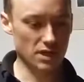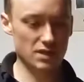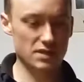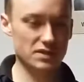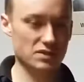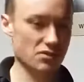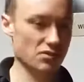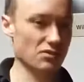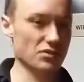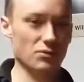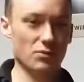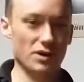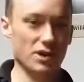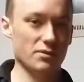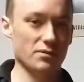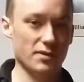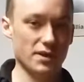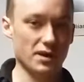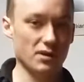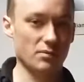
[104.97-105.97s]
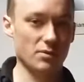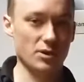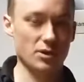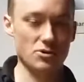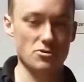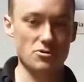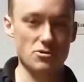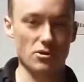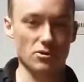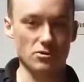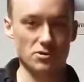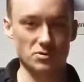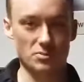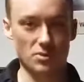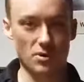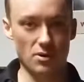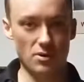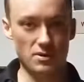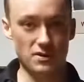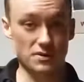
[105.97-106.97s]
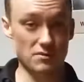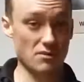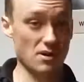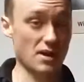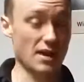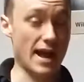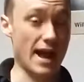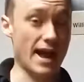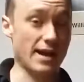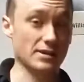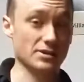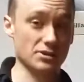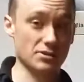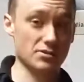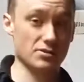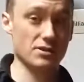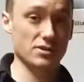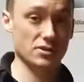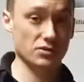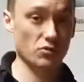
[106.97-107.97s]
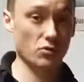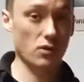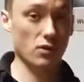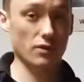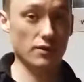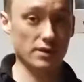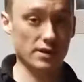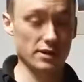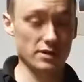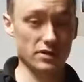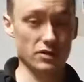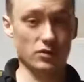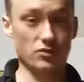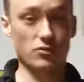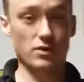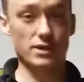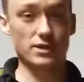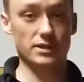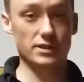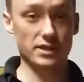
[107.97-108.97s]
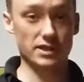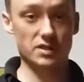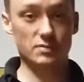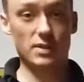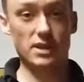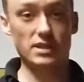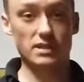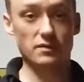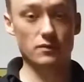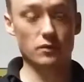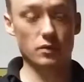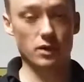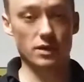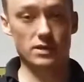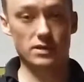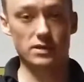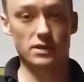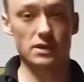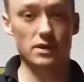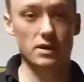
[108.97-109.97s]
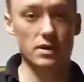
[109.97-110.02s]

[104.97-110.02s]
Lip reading: you're only working with a couple $100s of parts, they're not as good as quality as the crazy expensive ones,